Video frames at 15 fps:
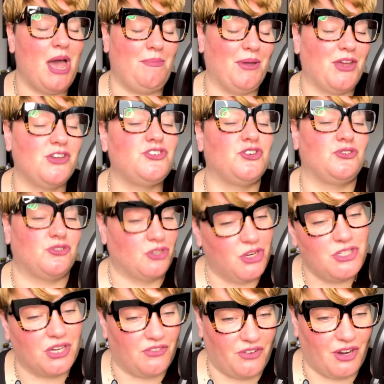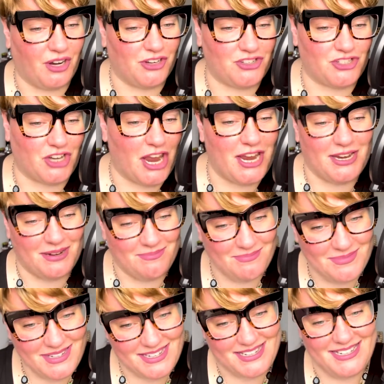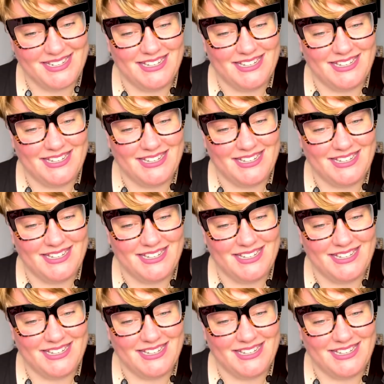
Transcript: because you need to feel ashamed.